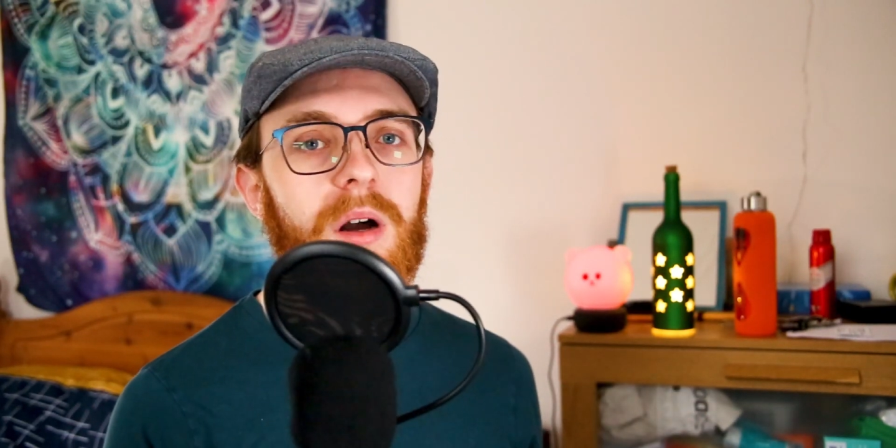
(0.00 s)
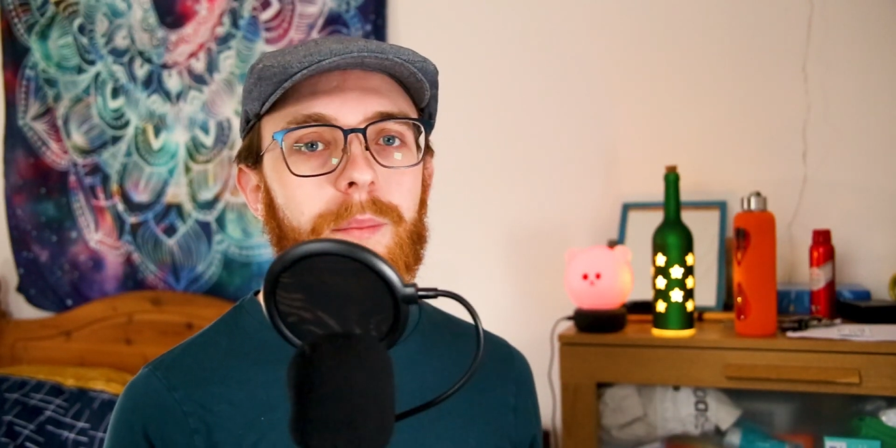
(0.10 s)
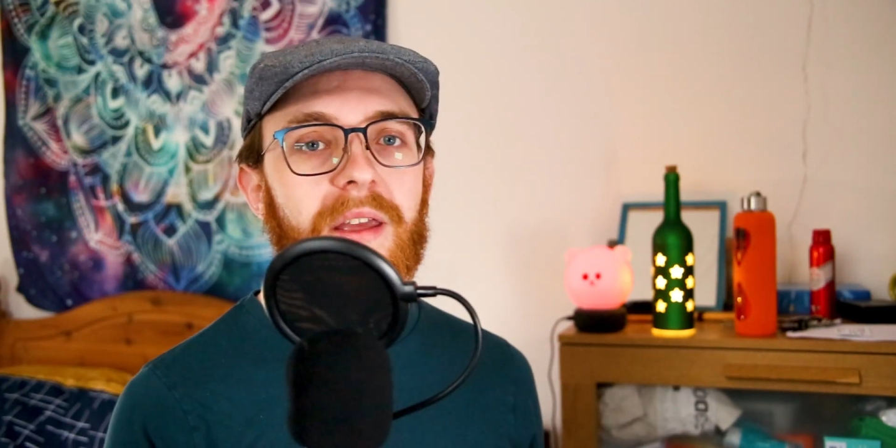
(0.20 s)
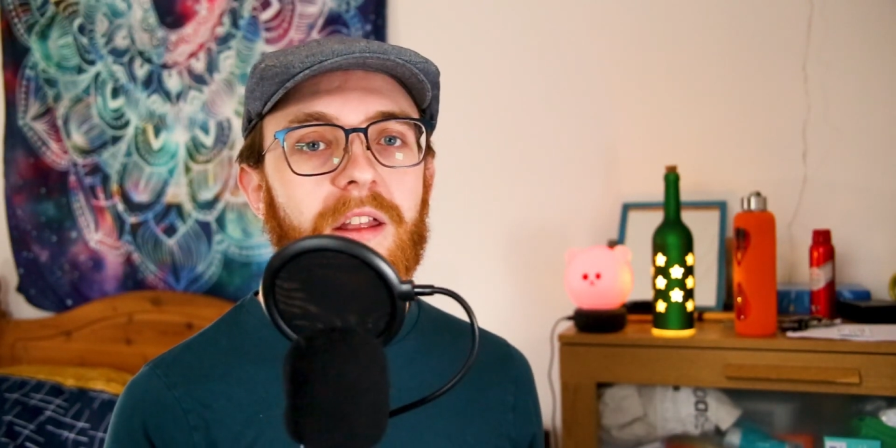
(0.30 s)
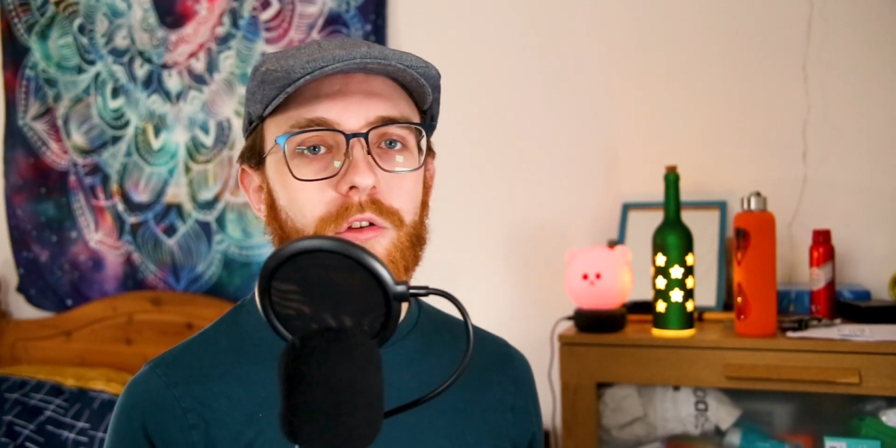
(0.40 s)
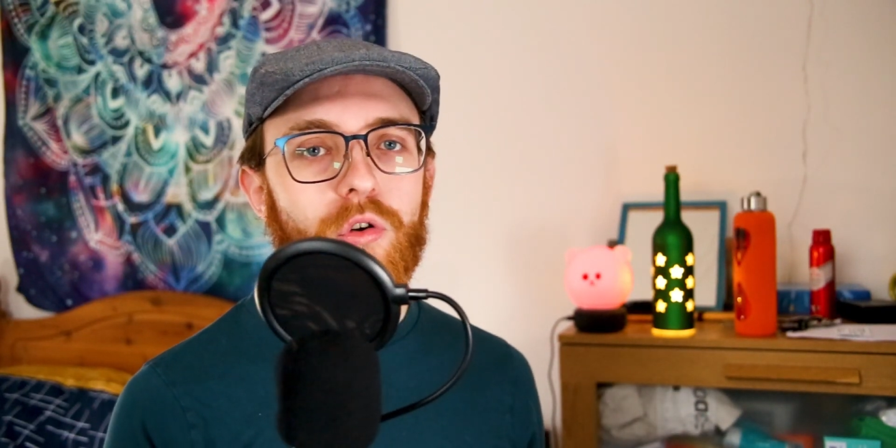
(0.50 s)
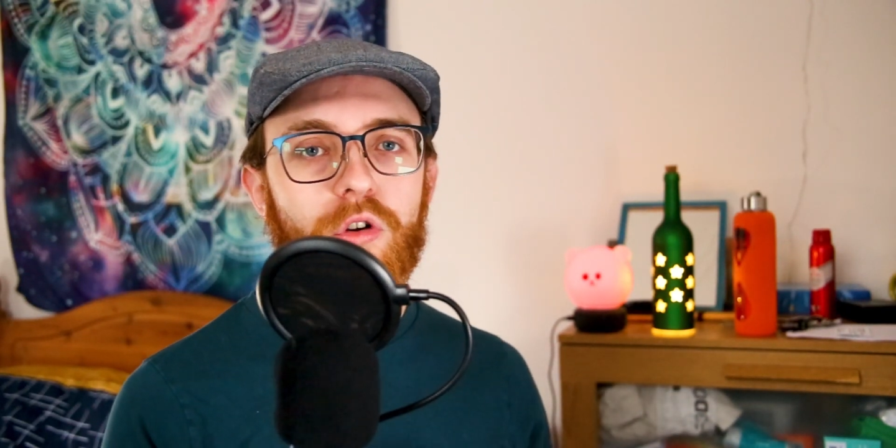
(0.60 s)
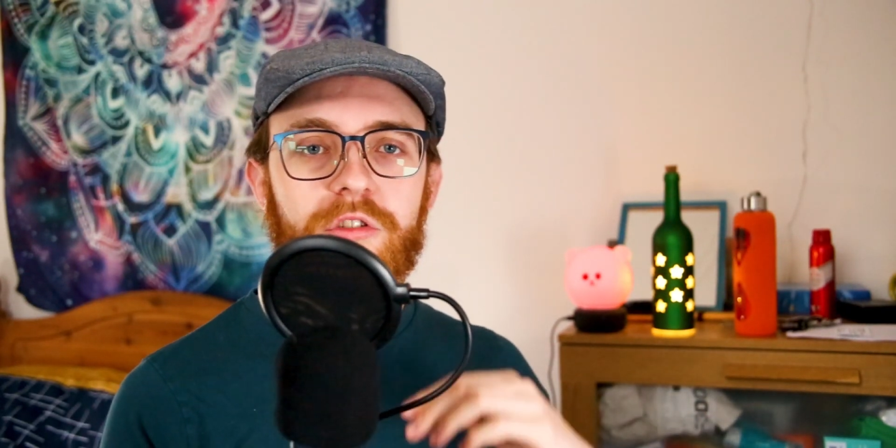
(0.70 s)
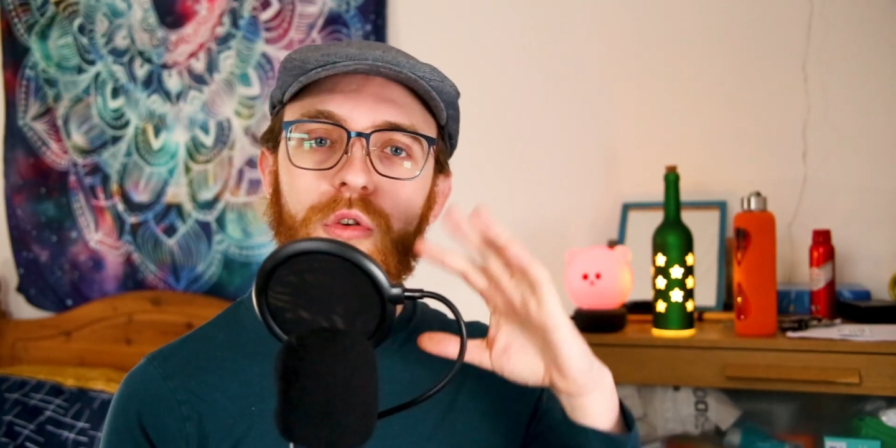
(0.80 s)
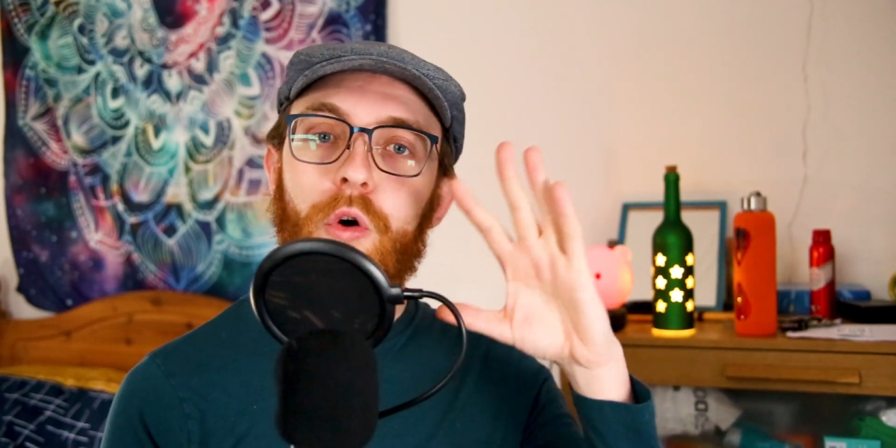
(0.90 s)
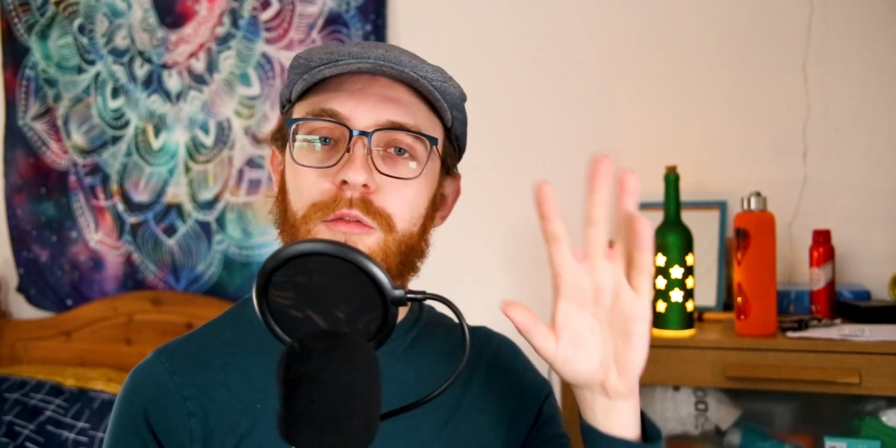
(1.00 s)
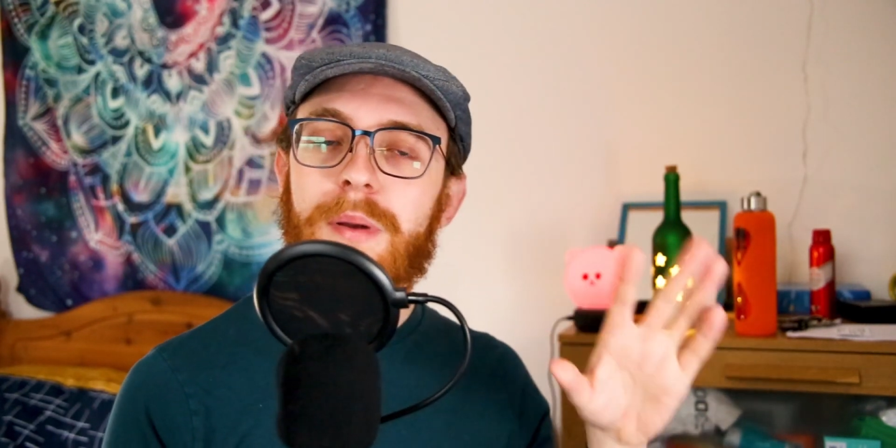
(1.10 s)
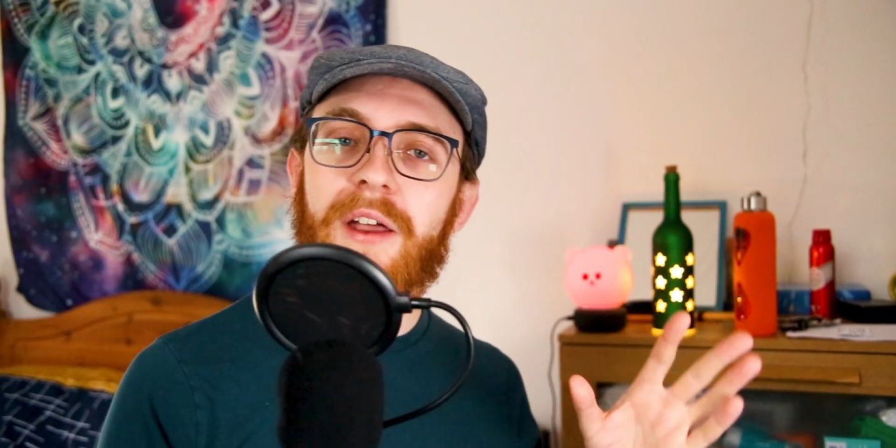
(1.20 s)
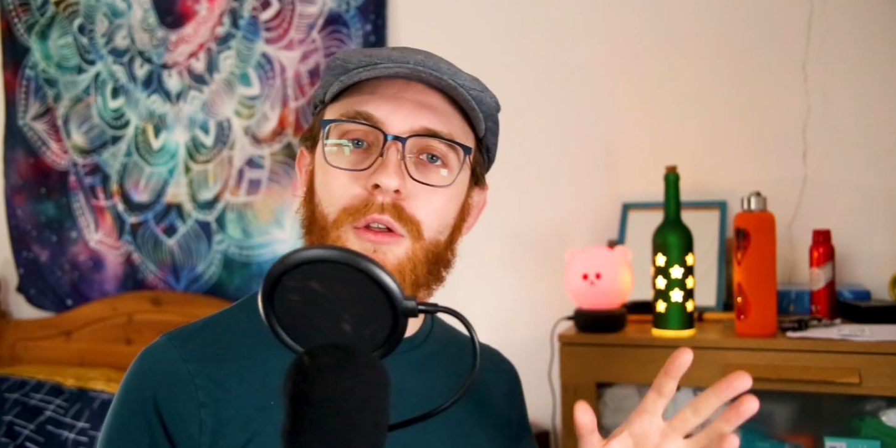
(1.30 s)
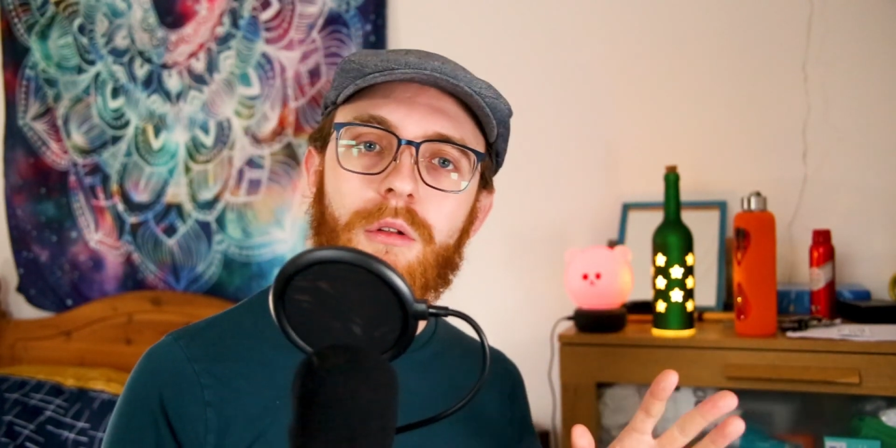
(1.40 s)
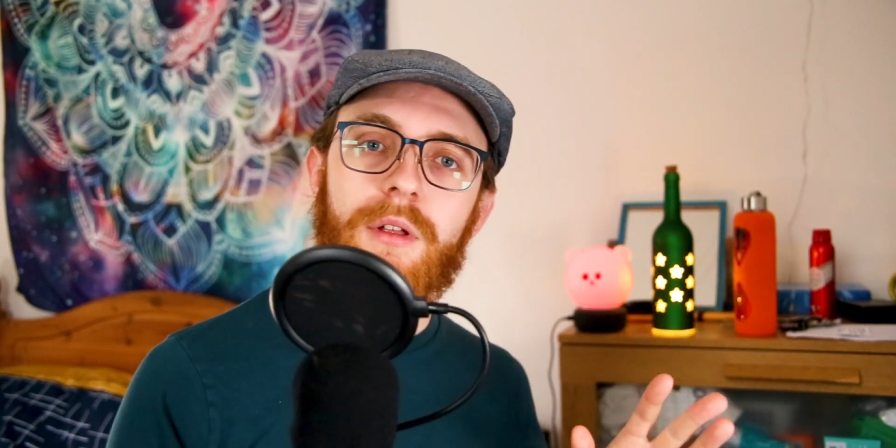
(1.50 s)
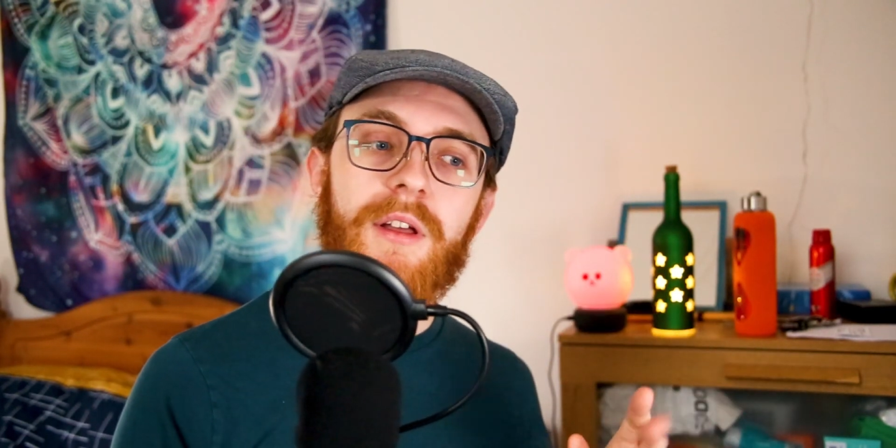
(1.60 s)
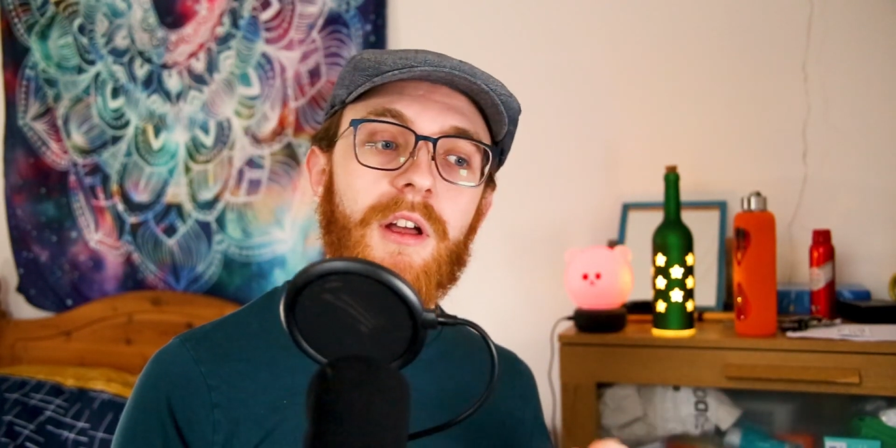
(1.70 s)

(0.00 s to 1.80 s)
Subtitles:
up in your source panel.